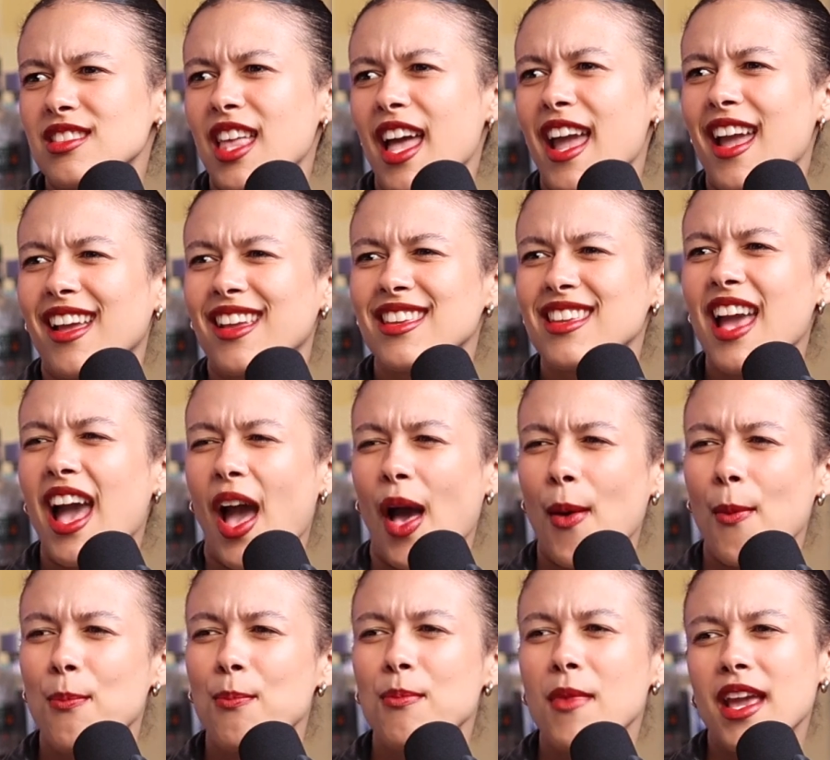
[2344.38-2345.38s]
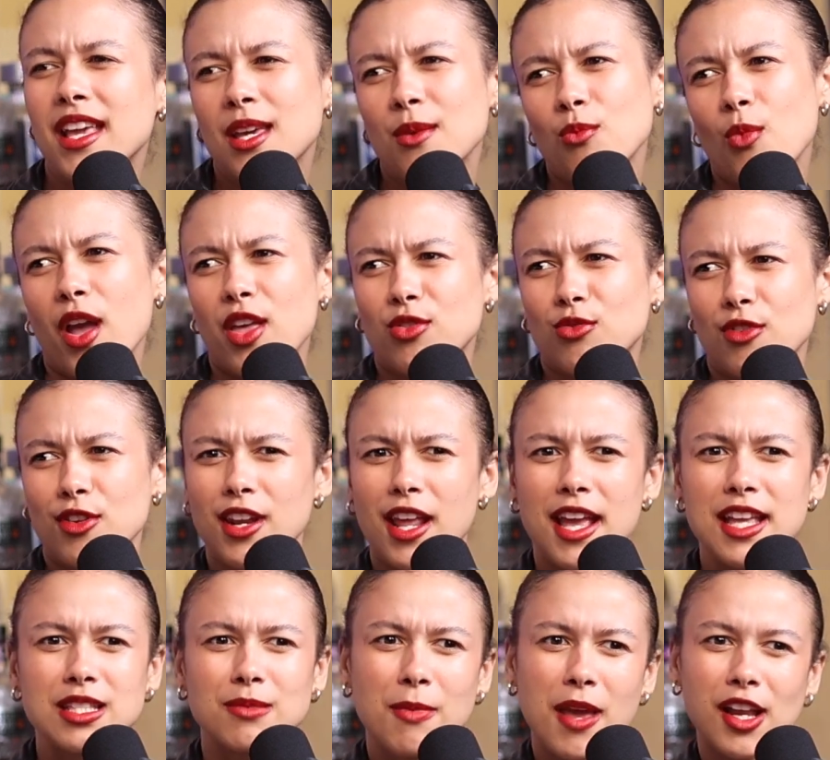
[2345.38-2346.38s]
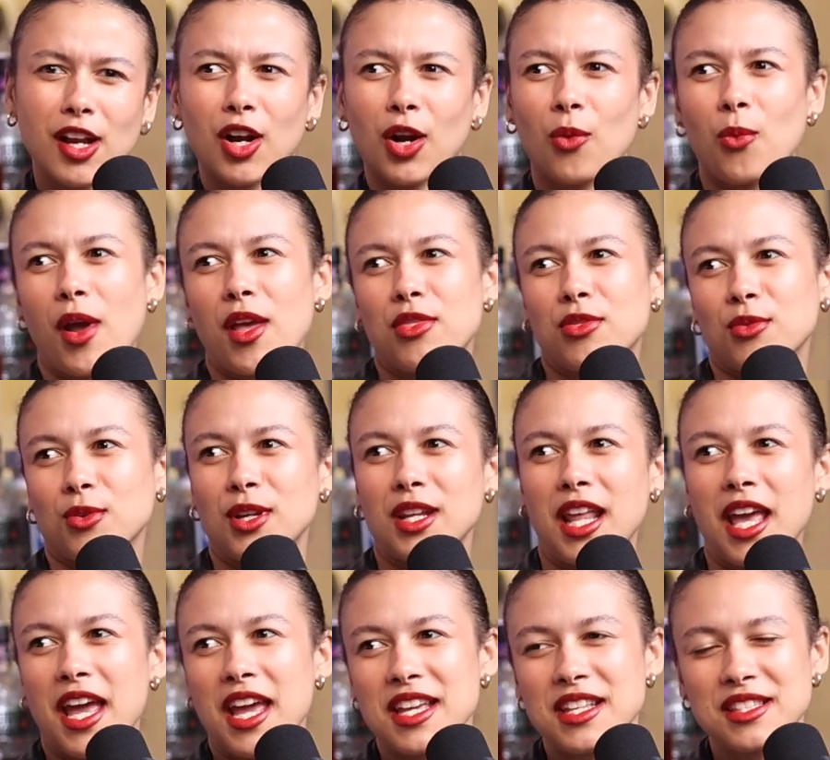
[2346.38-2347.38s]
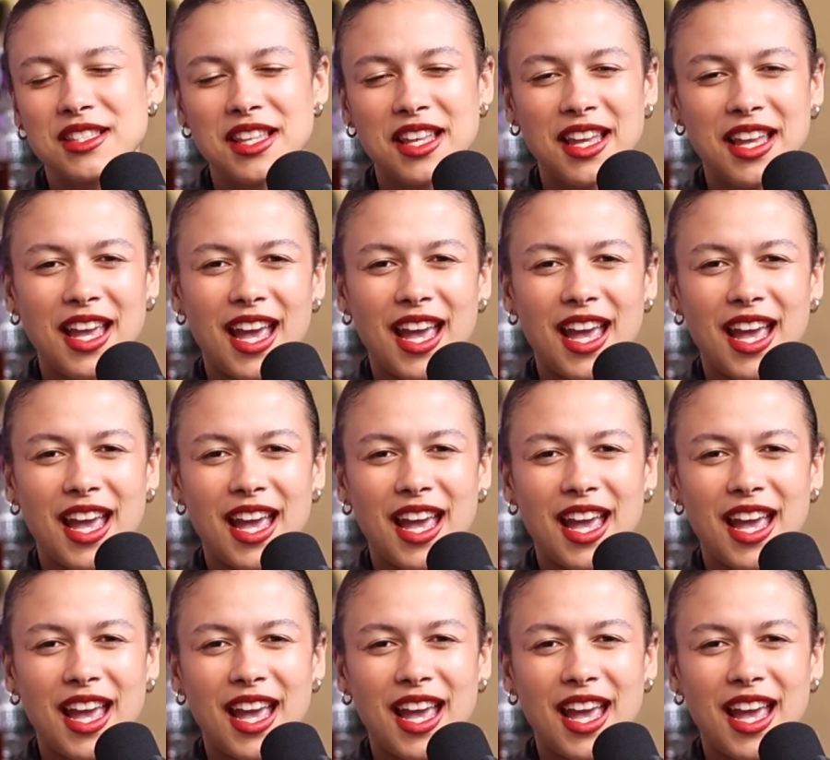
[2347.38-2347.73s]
Like, yeah, make him wait 3 days, make her wait 3 days.